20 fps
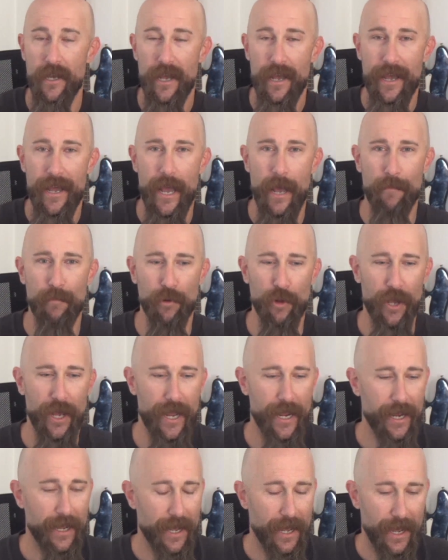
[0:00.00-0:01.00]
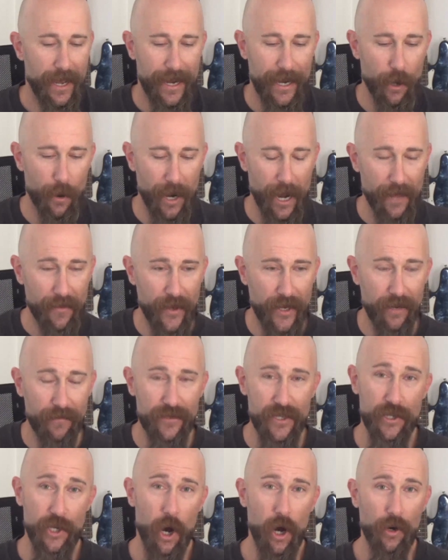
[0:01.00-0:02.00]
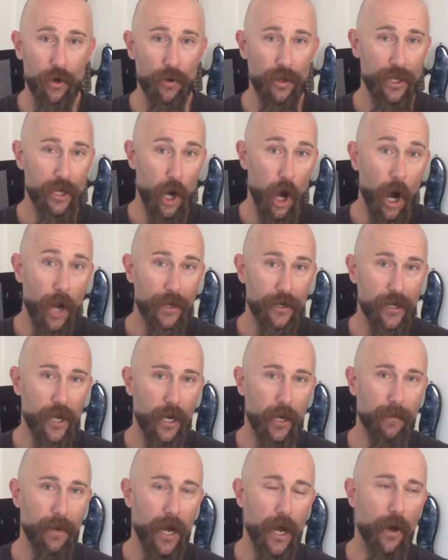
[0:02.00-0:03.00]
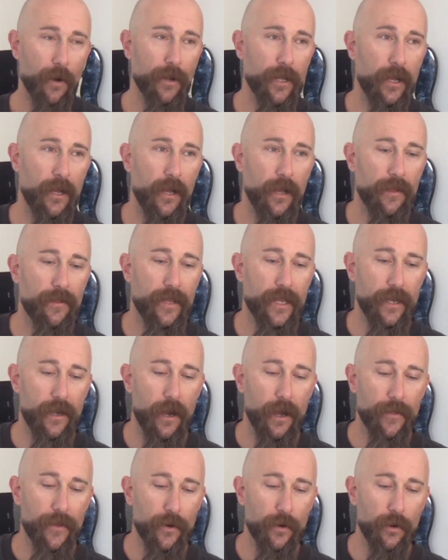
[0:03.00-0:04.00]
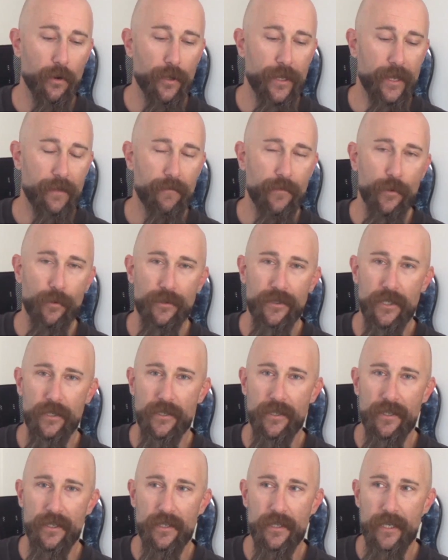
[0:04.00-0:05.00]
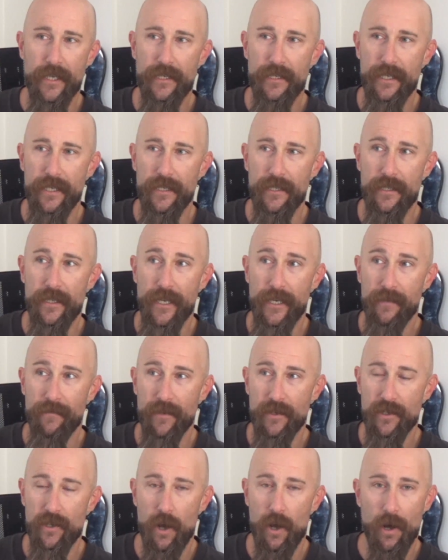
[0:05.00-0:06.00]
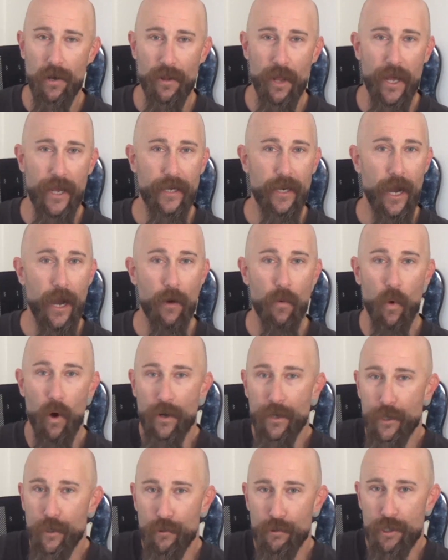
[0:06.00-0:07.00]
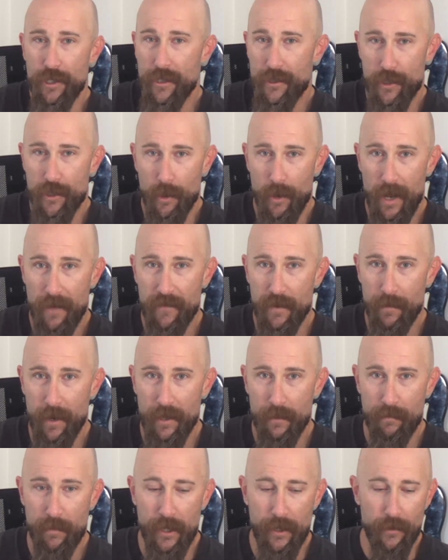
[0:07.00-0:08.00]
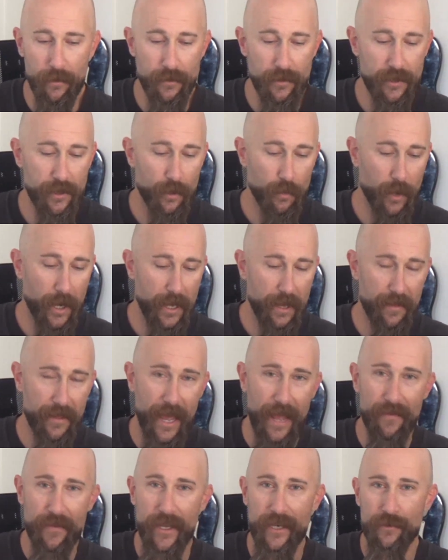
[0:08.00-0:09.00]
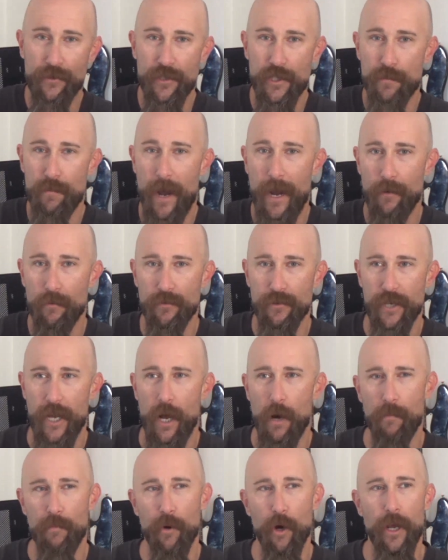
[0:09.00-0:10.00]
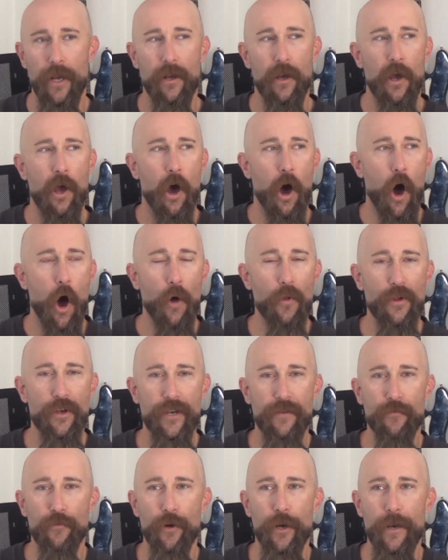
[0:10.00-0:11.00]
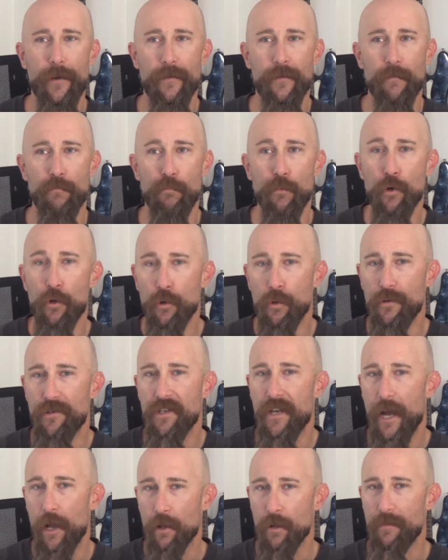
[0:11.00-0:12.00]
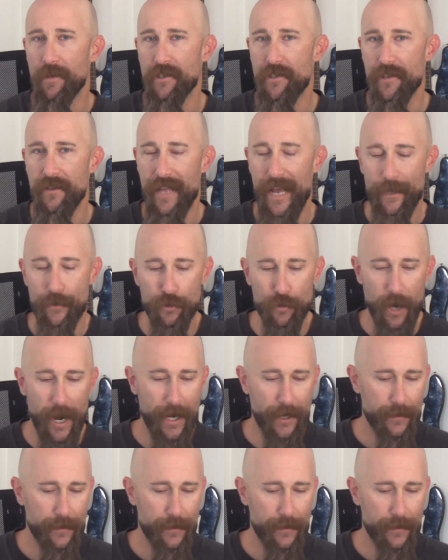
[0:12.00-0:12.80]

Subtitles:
at play, you know, and I think of a song early on, you talk about the early influences in the 60s. Think of a song like I Want You, She's So Heavy by the Beatles, and the way that thing just spirals out, but all the different moods and elements in that track.